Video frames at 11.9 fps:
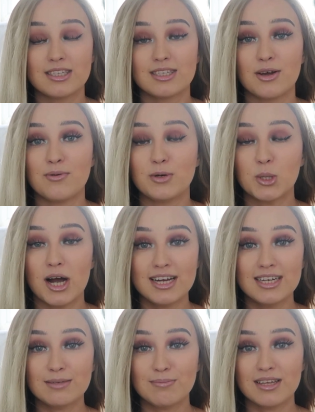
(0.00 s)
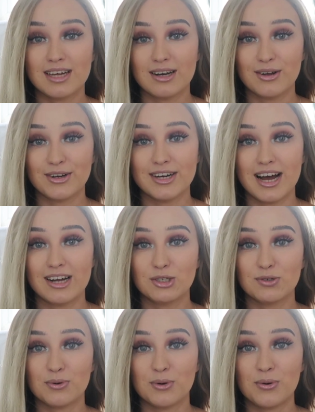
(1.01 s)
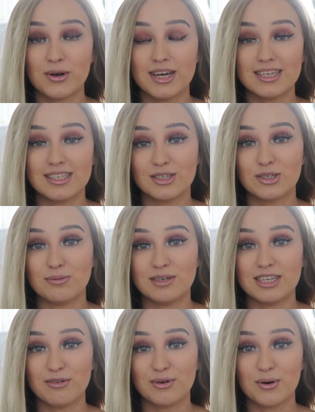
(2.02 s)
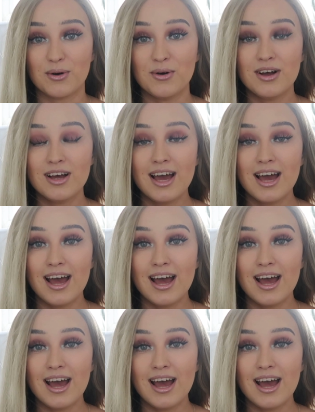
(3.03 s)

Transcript: So trying to make that look natural is extremely difficult,